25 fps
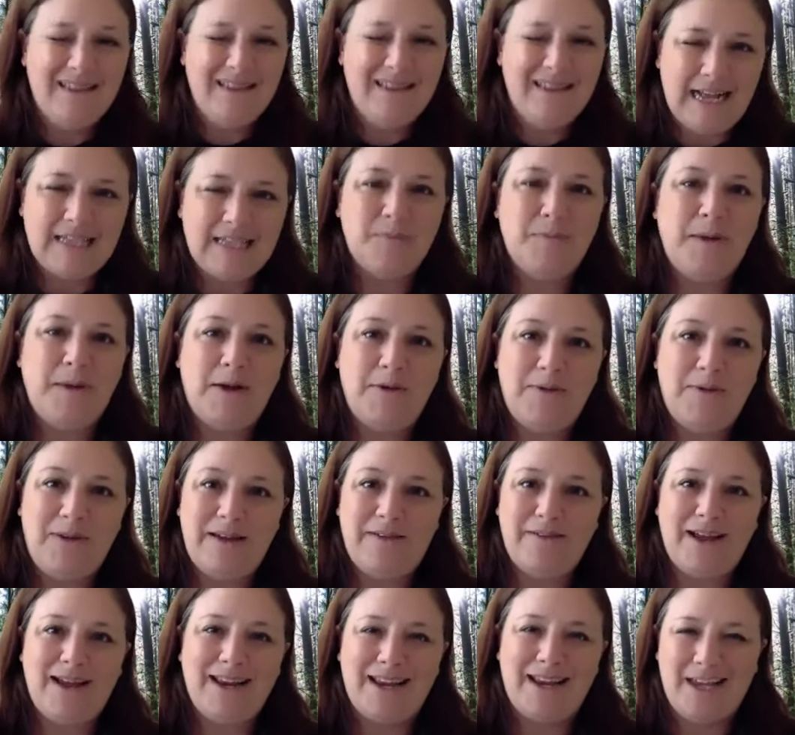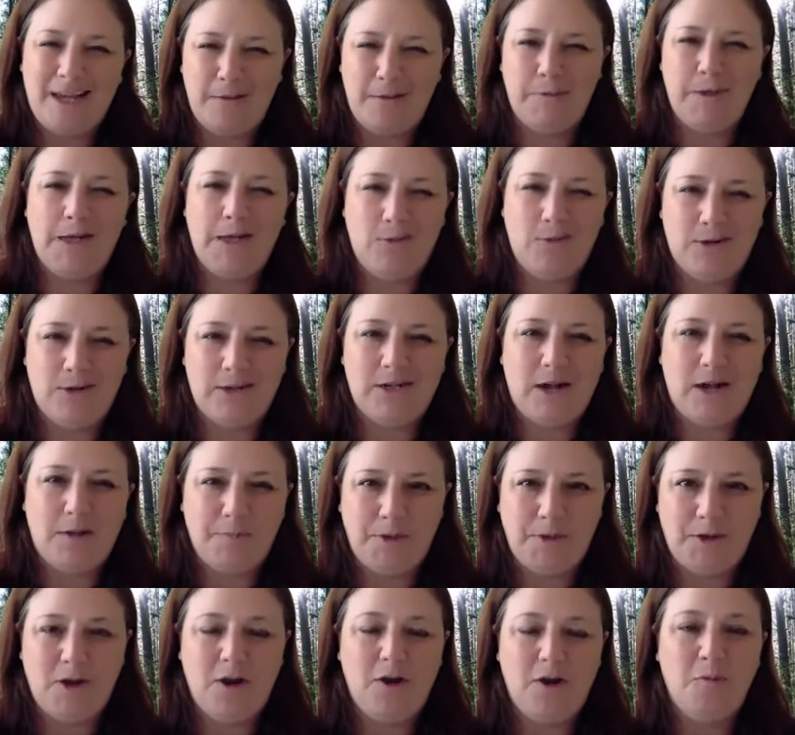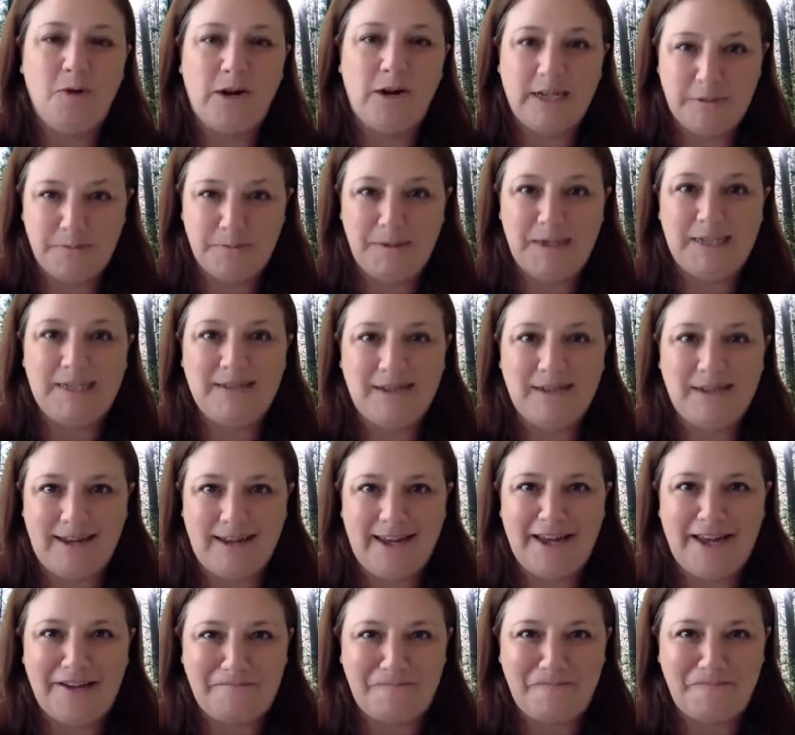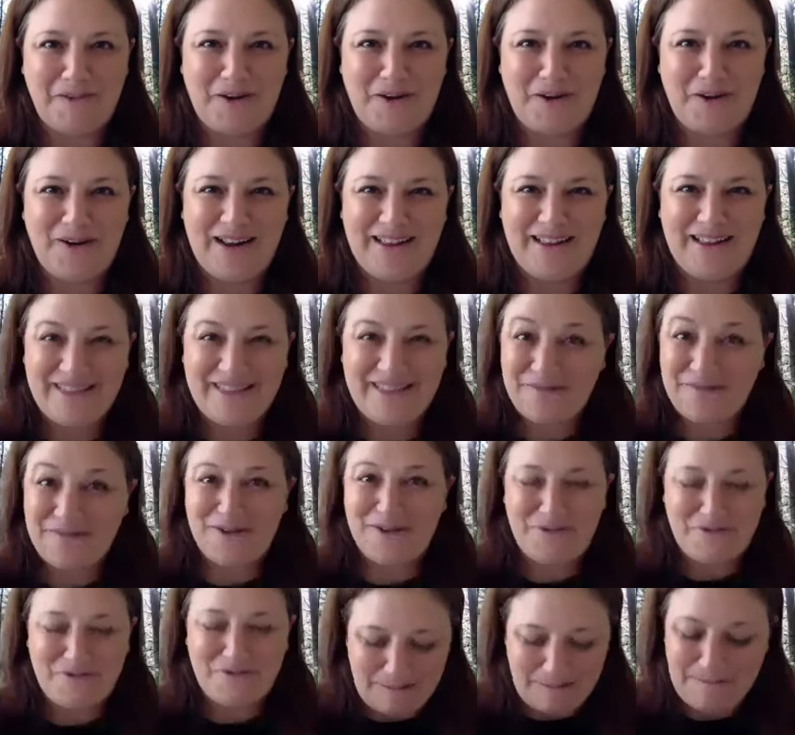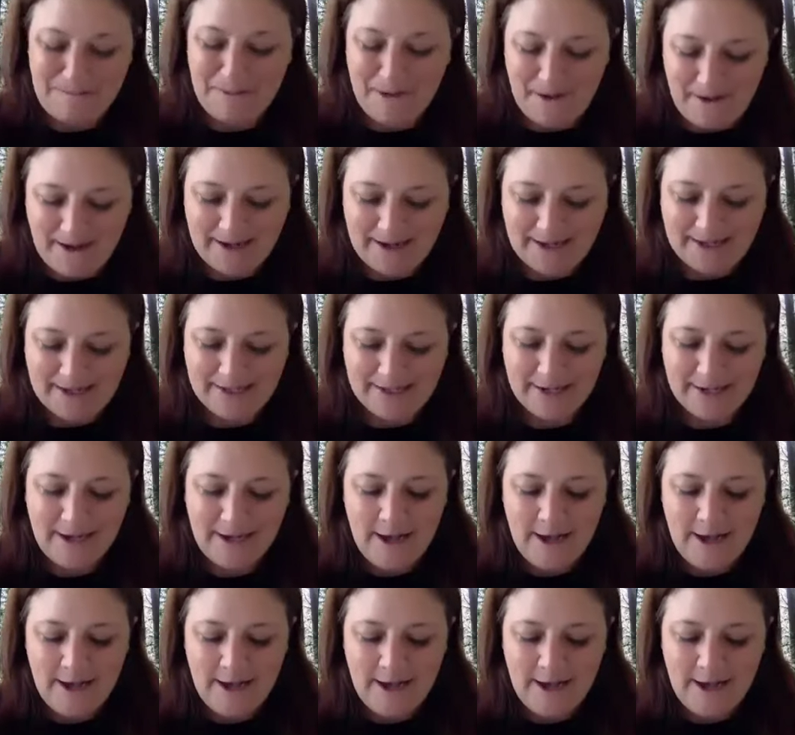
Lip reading: That's my way of kind of keeping you on top of the homework as best I can, all right? That way you don't get behind,